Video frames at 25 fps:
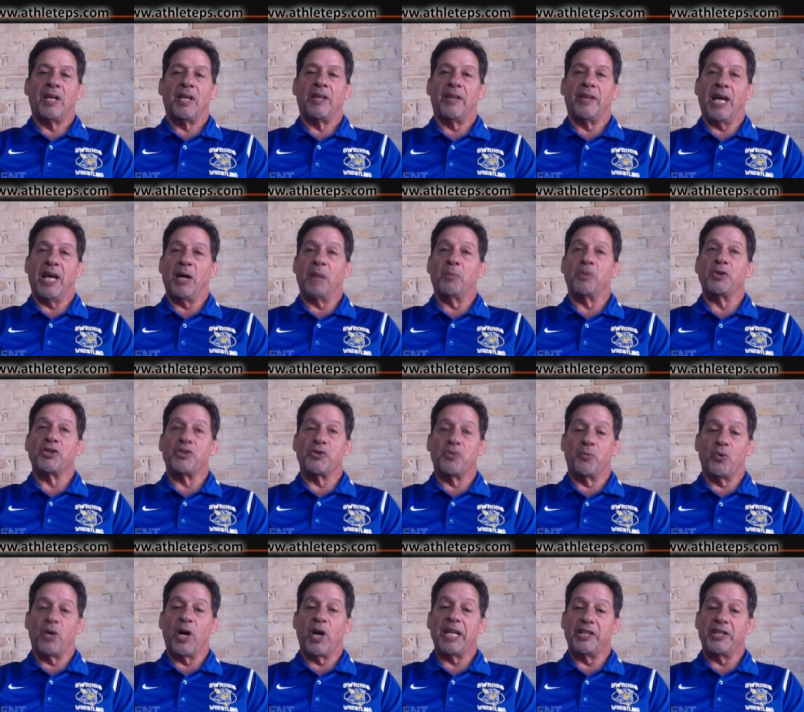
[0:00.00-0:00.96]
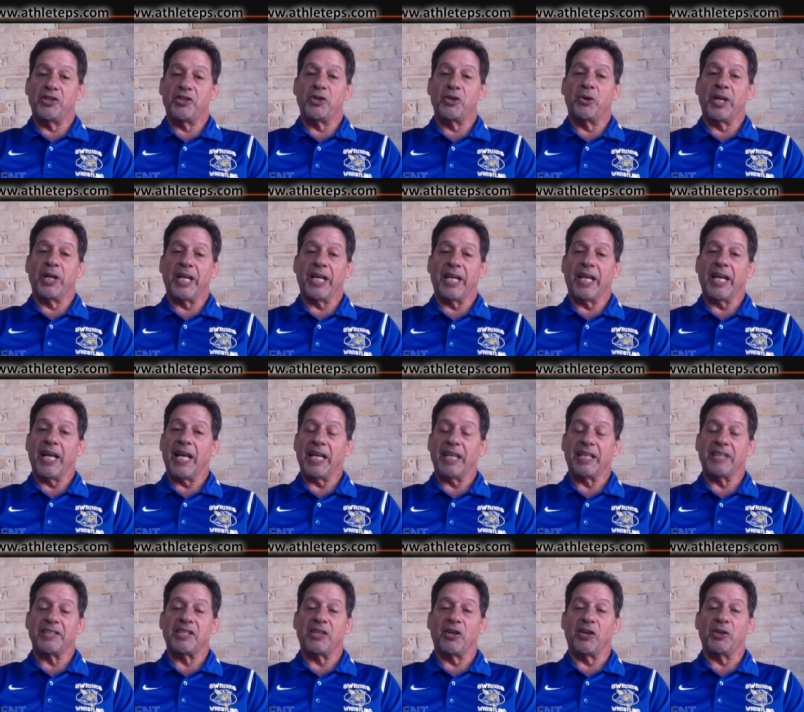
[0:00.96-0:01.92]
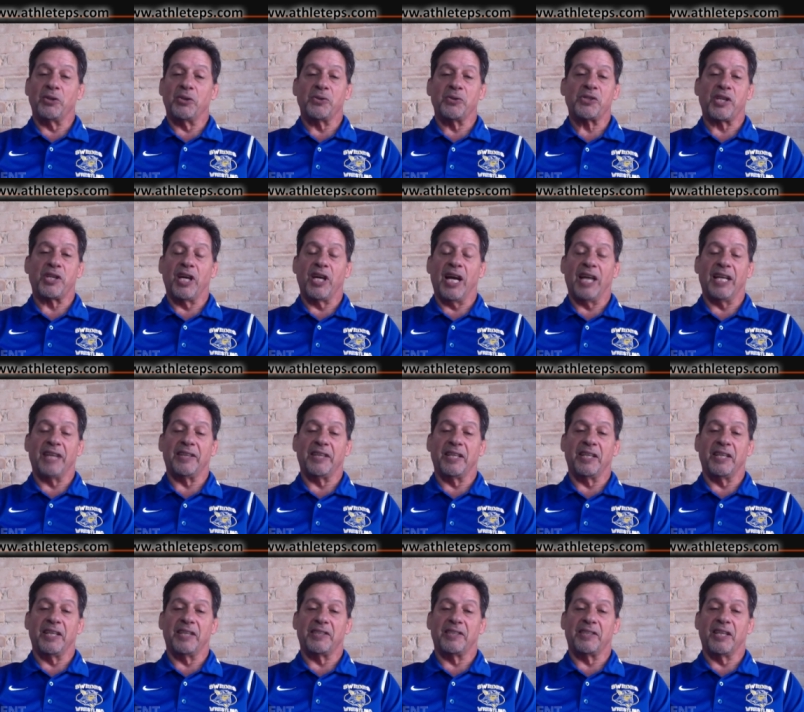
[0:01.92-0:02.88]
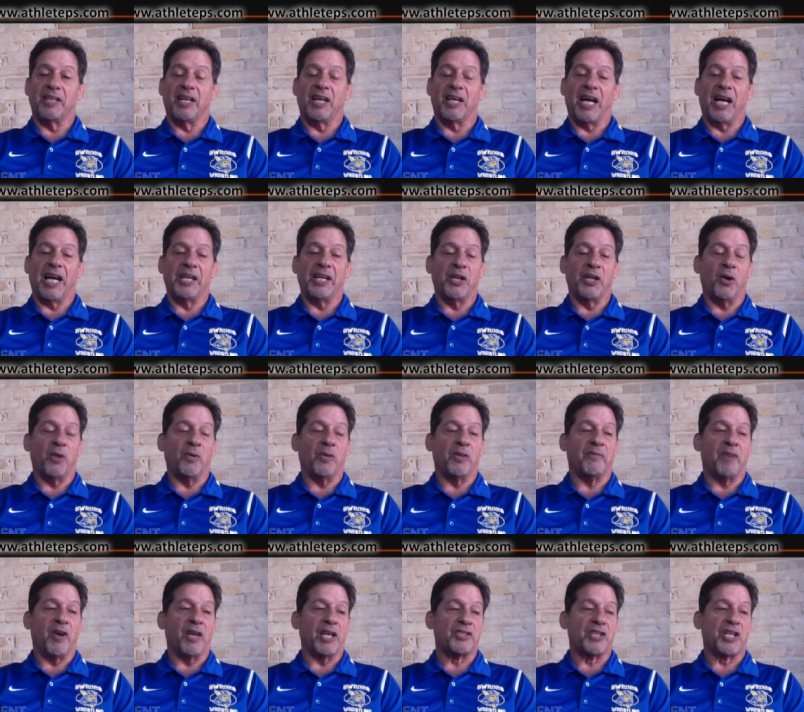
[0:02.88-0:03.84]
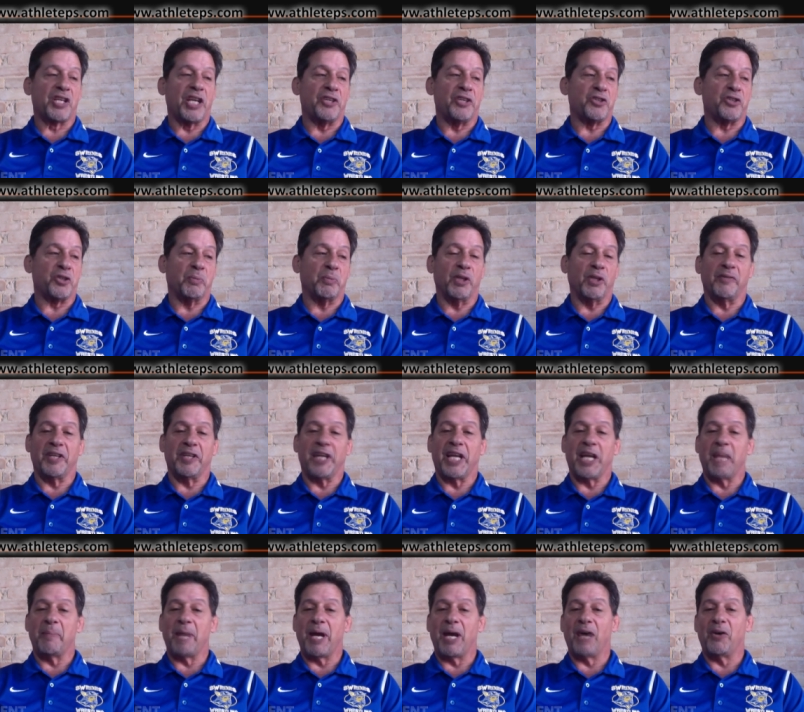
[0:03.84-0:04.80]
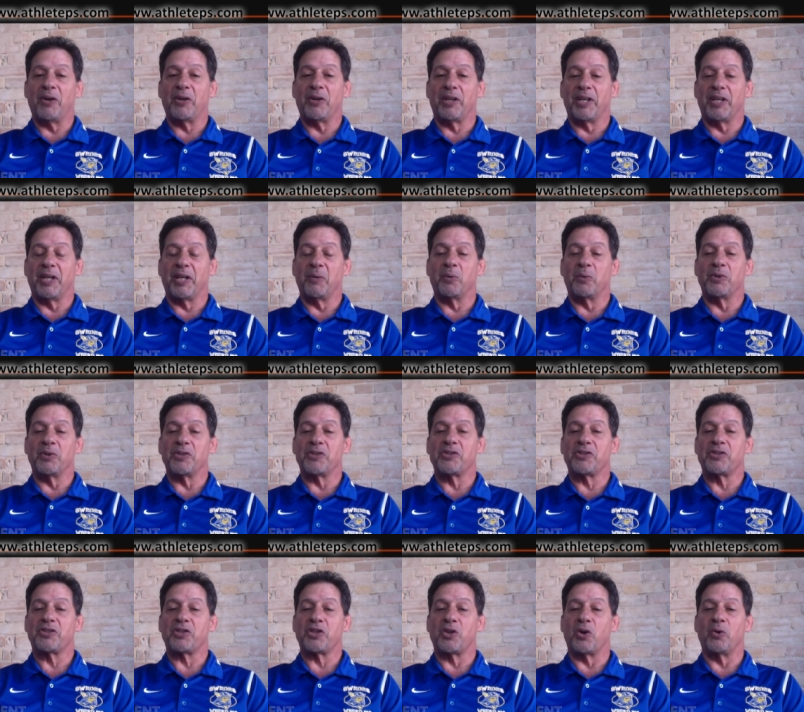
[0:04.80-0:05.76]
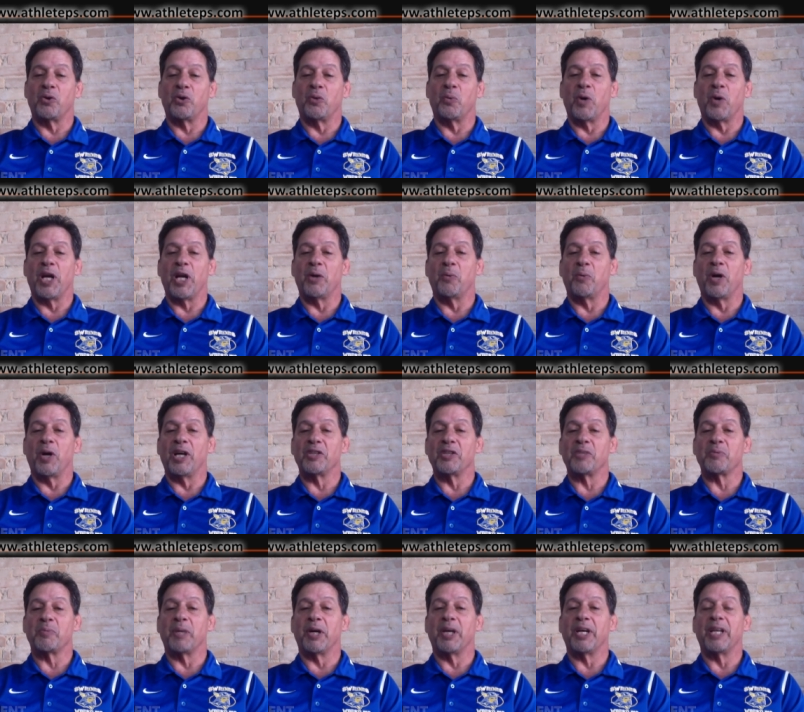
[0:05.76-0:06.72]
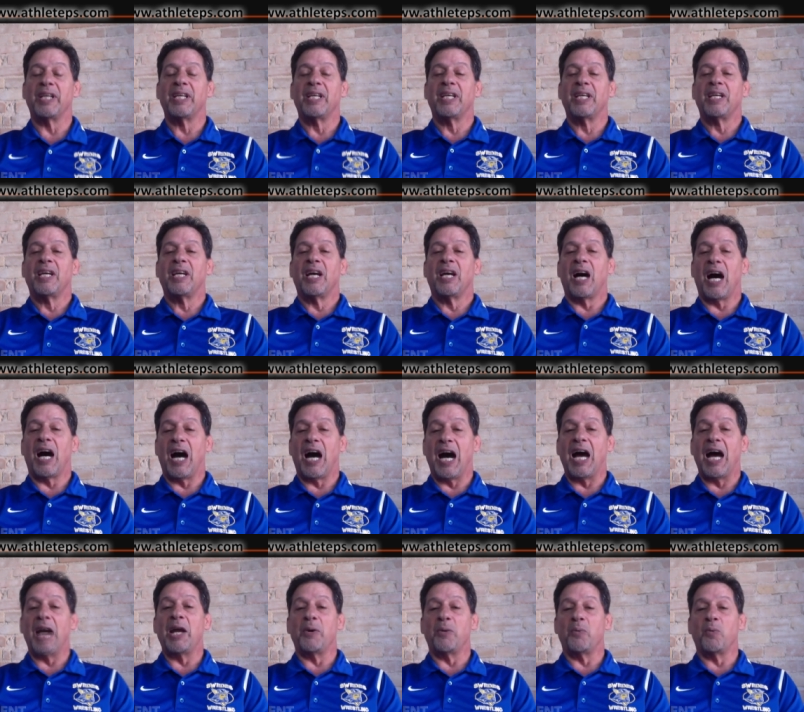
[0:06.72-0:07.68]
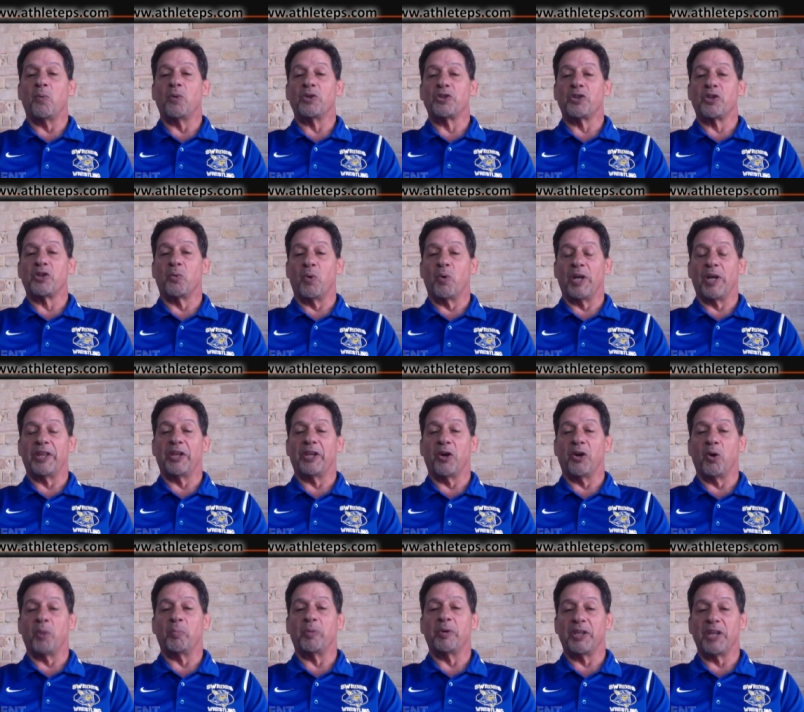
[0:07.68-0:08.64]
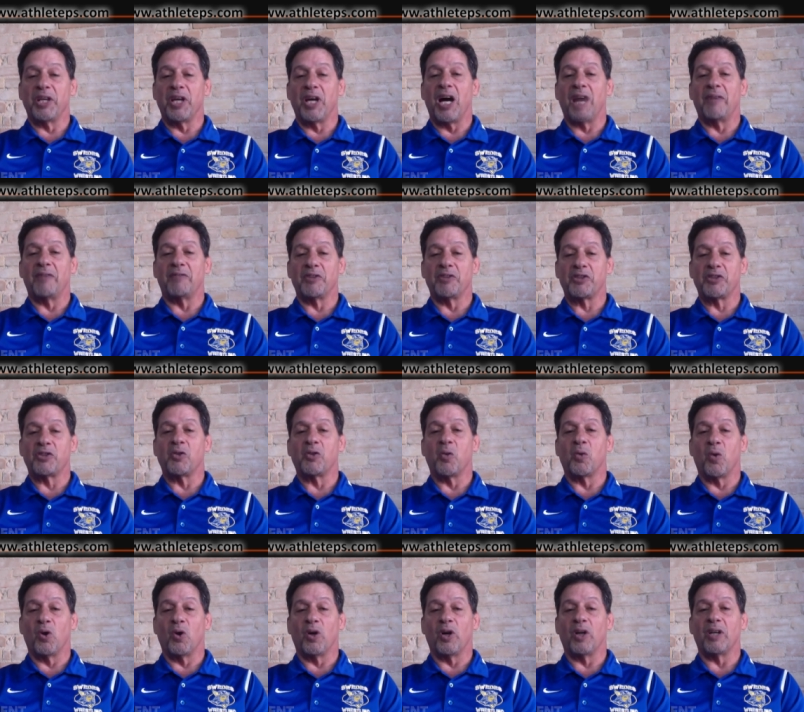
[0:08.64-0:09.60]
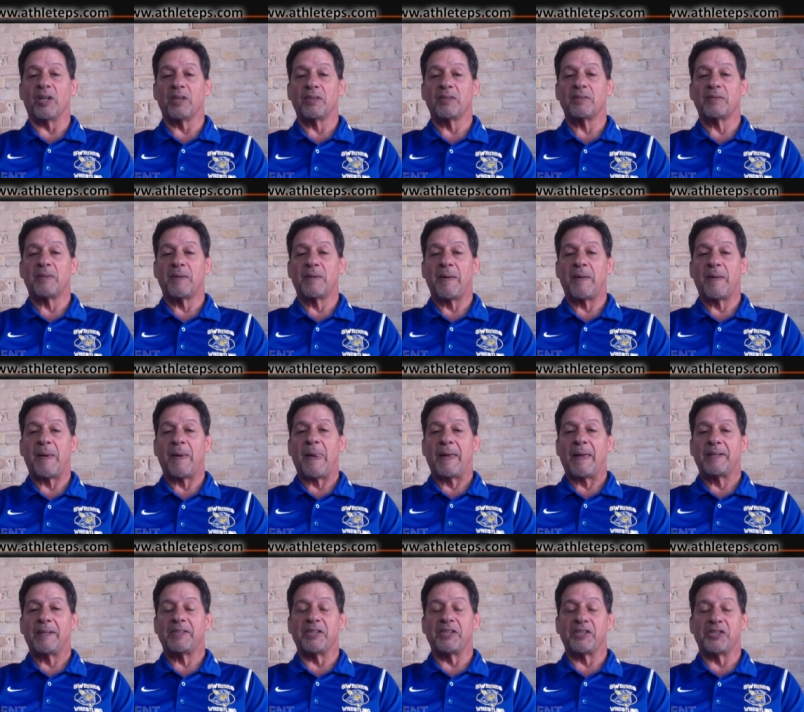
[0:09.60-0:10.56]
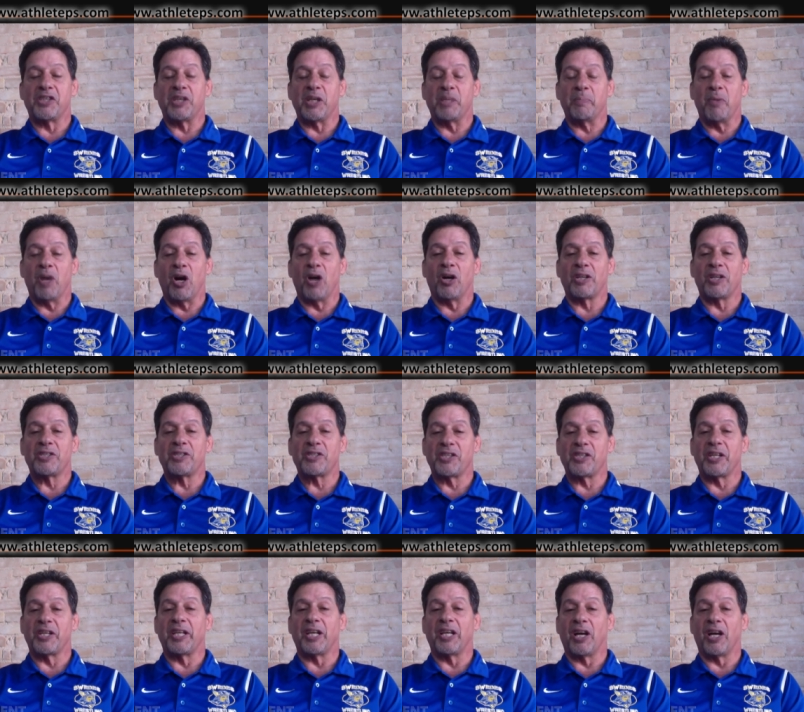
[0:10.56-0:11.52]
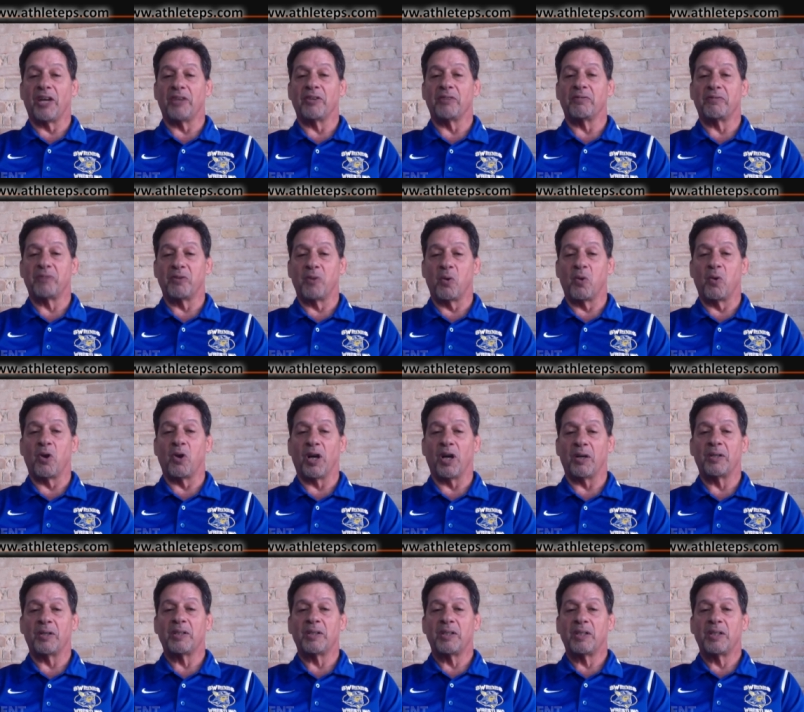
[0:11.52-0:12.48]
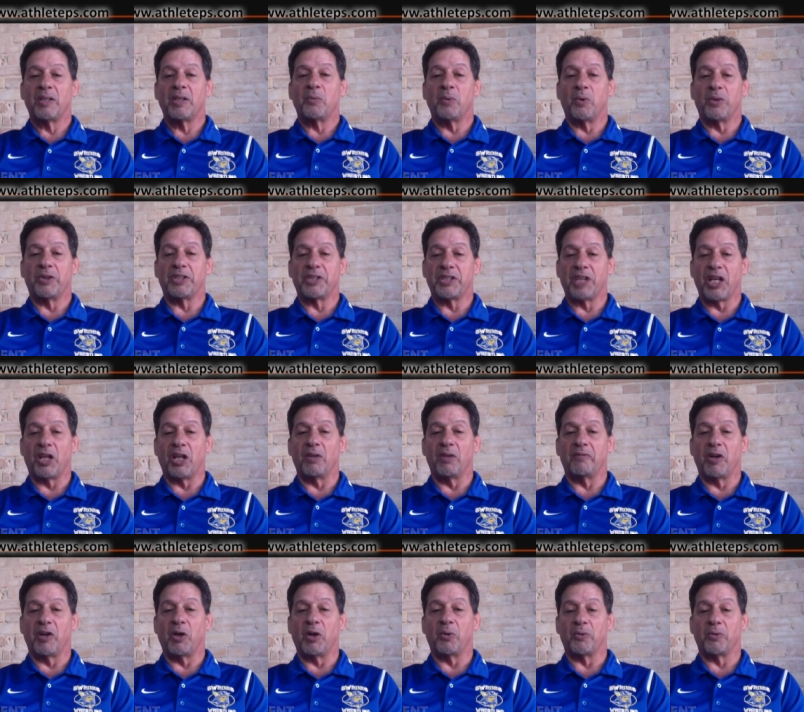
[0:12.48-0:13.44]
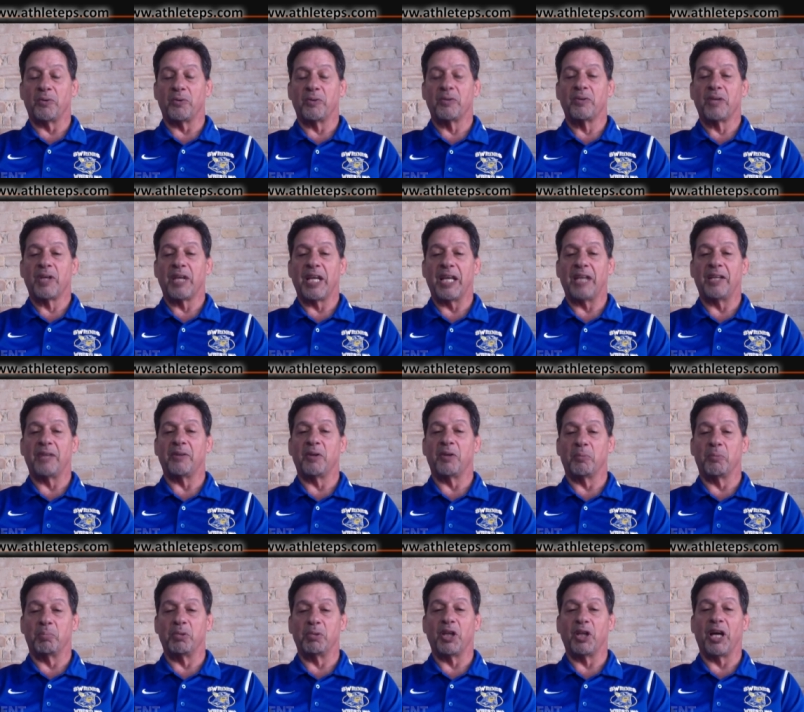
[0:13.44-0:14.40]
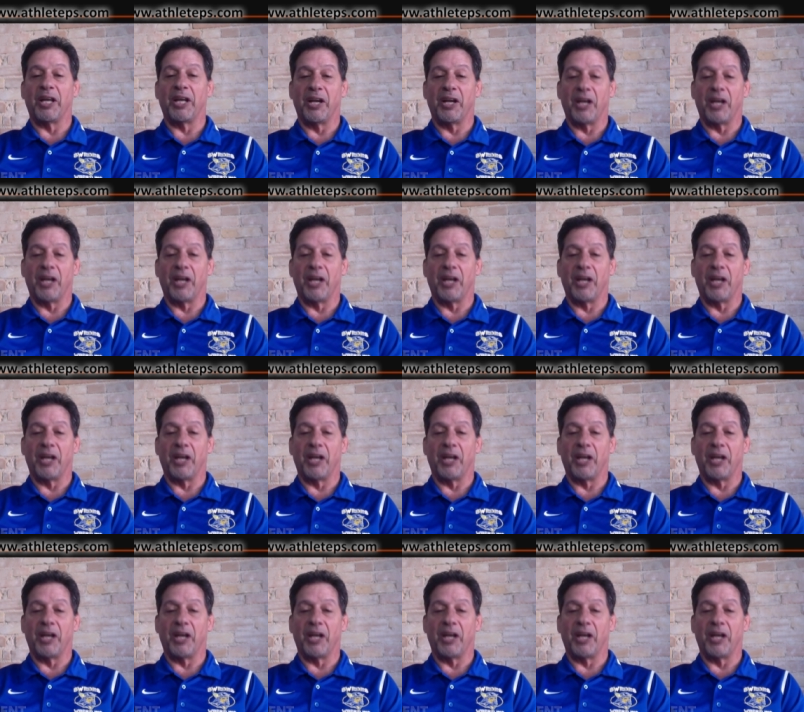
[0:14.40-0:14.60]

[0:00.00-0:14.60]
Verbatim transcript: That was right during it. I can tell you, Scott, that uh, I know the Foxcatcher movie came out and it was shown the way it was, but I was the one that opened the office door to see Mark sitting on the floor with the telephone and the blood